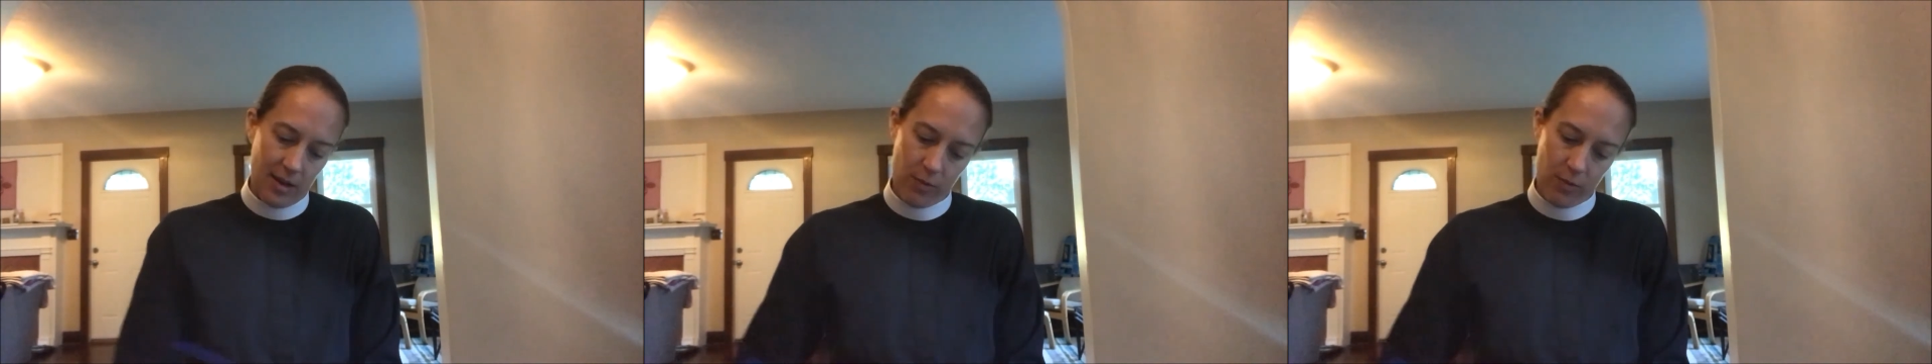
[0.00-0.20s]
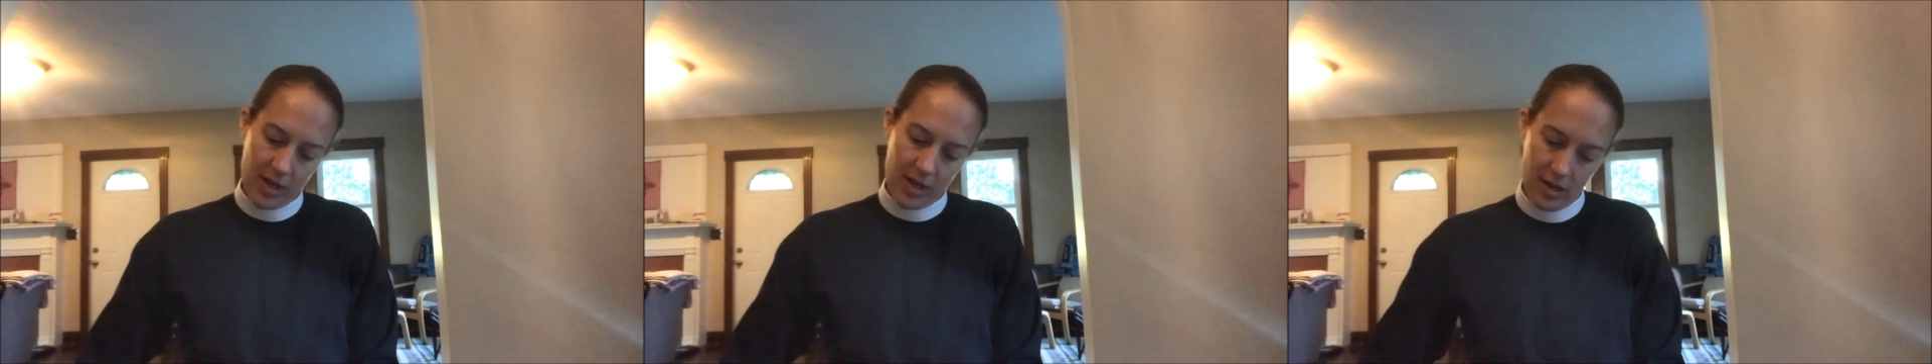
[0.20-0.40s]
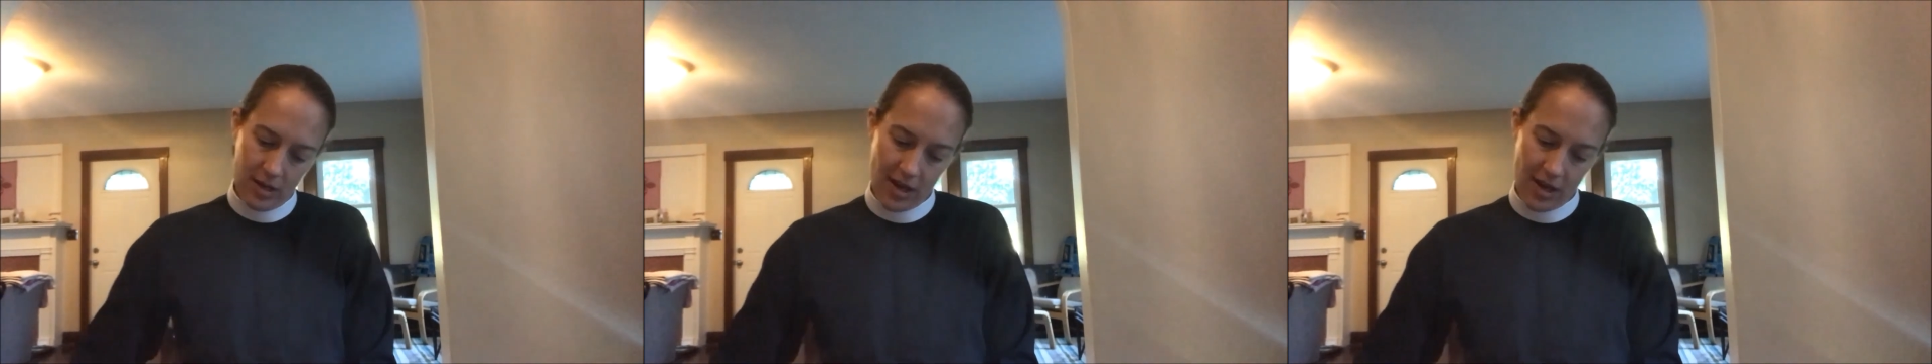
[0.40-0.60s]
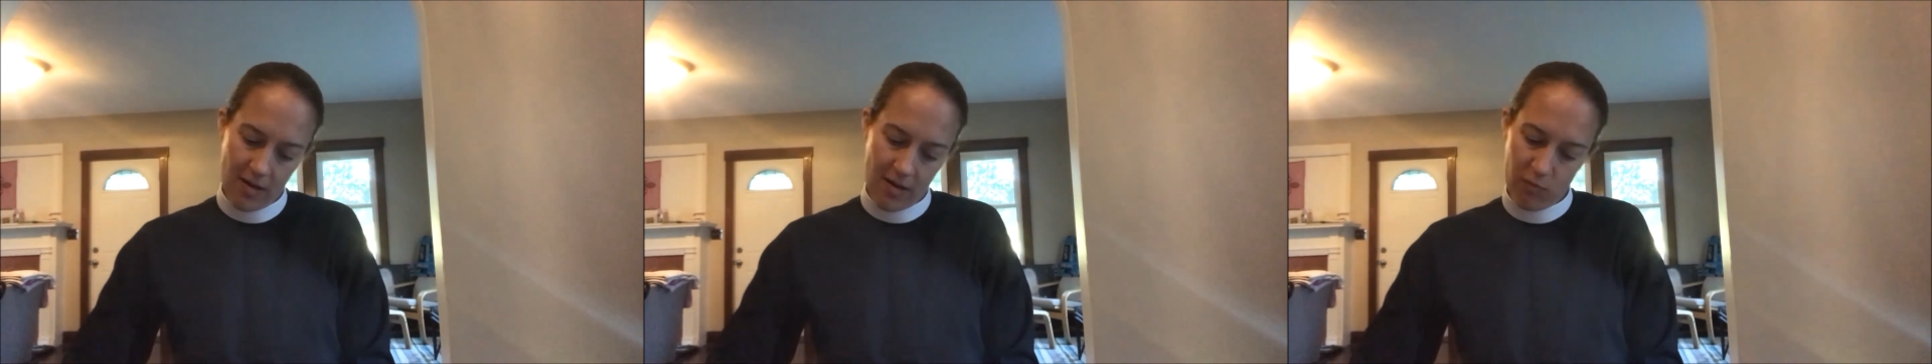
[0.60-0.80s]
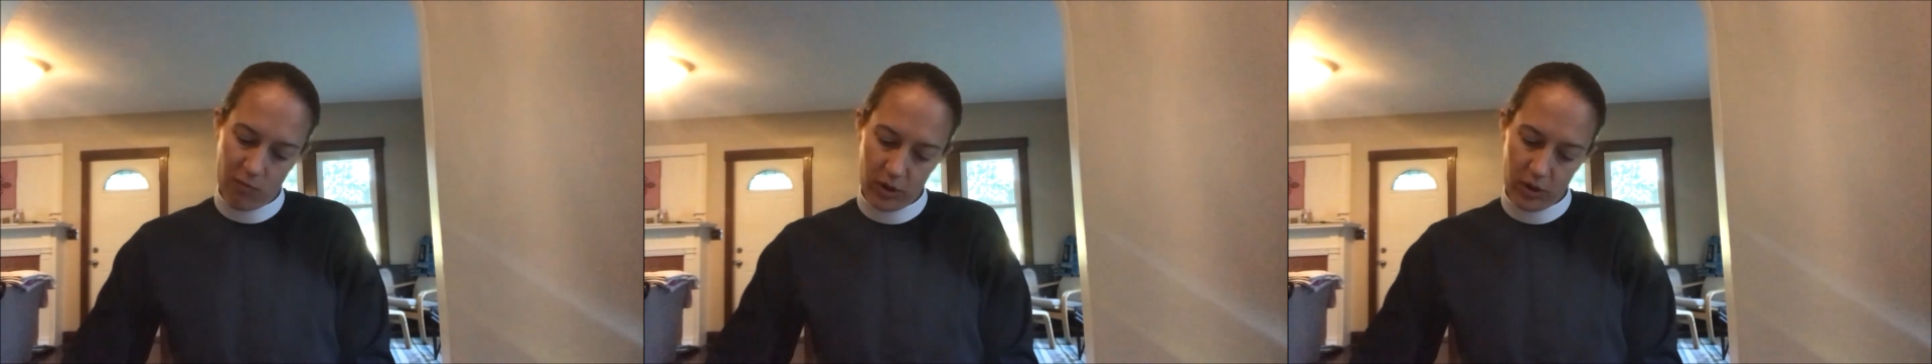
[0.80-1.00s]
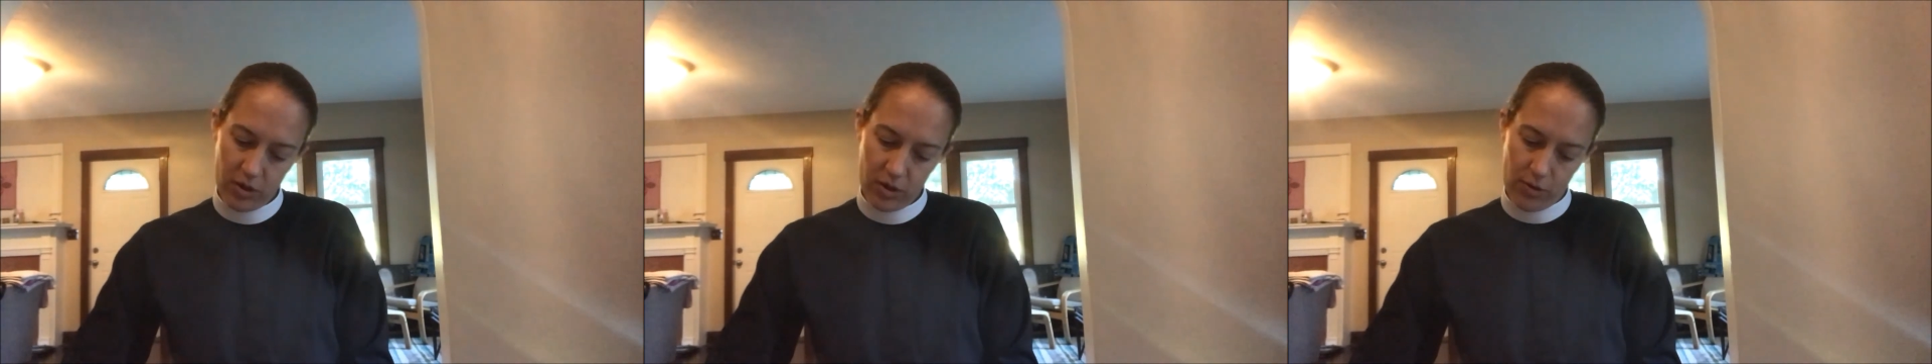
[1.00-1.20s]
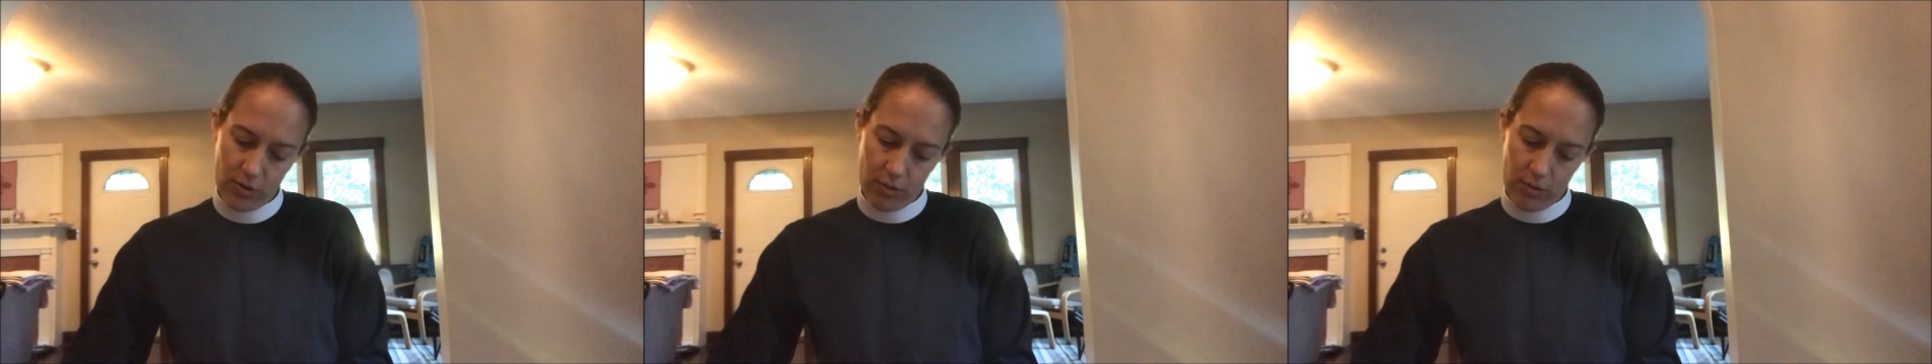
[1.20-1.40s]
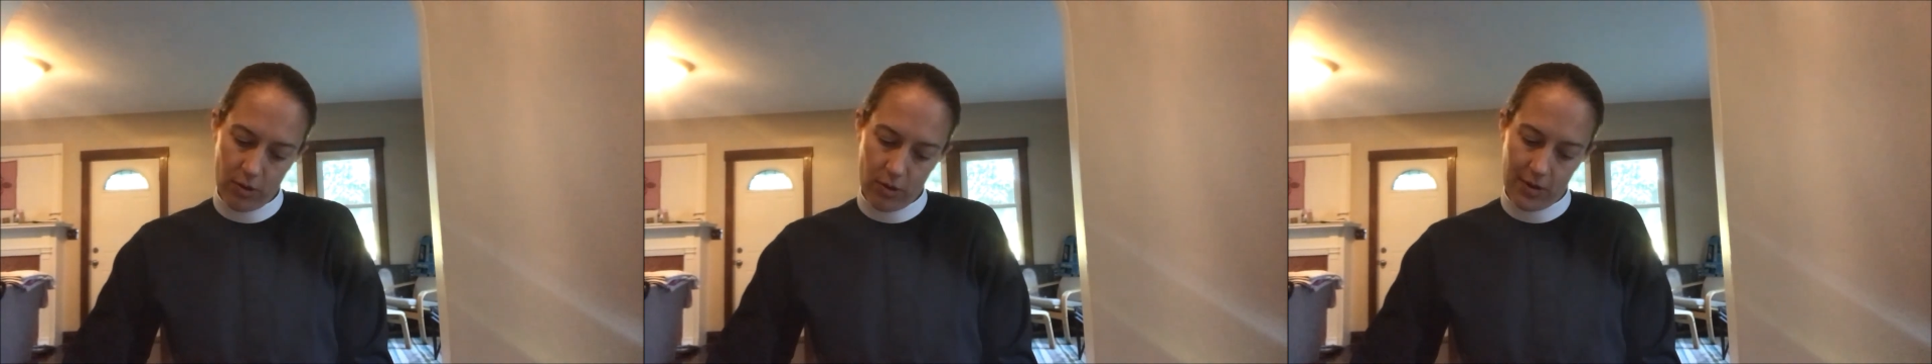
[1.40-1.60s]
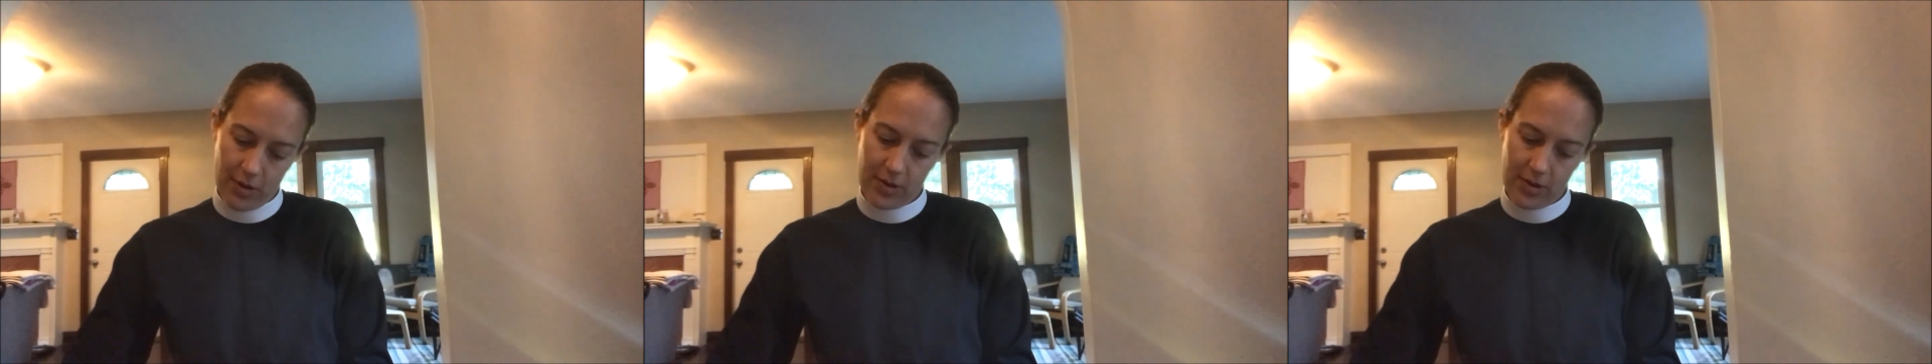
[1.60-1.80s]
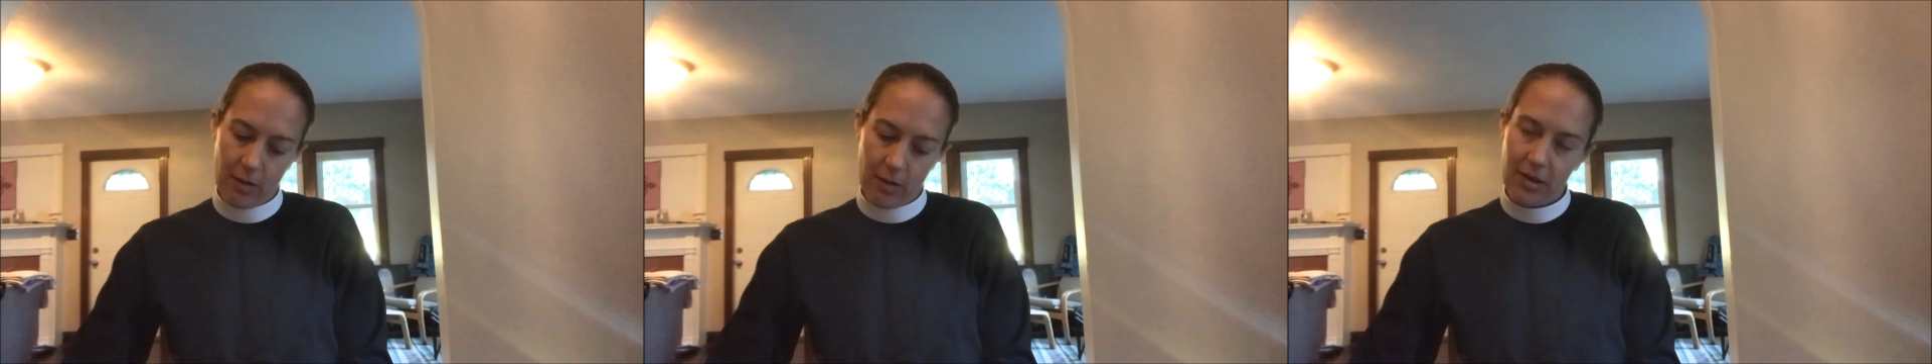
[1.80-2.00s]
Green and blue
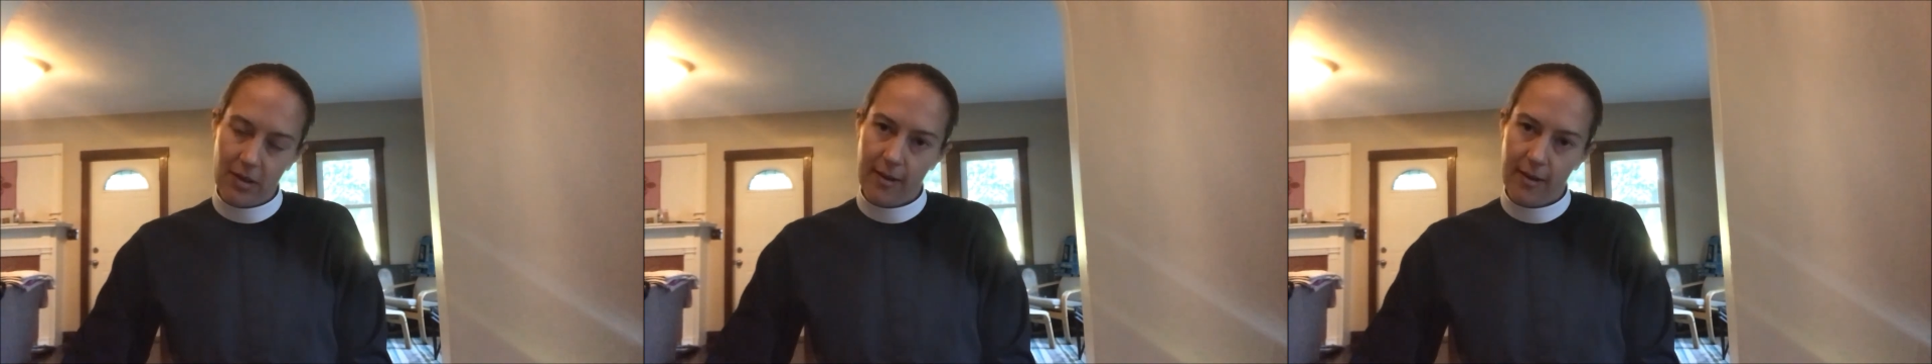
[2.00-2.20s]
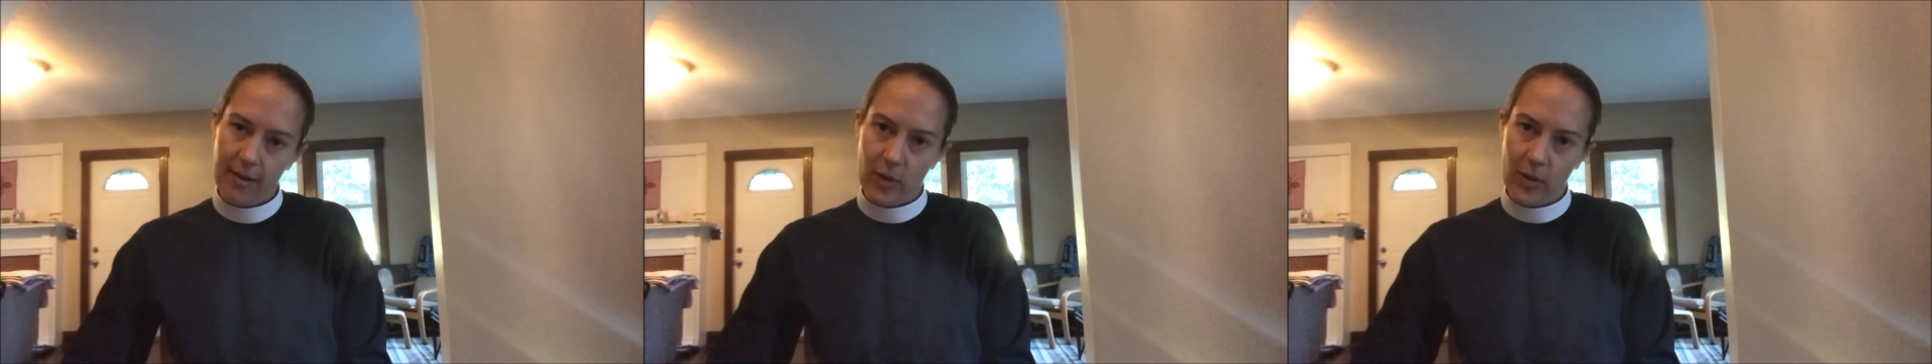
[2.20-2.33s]
also, I think,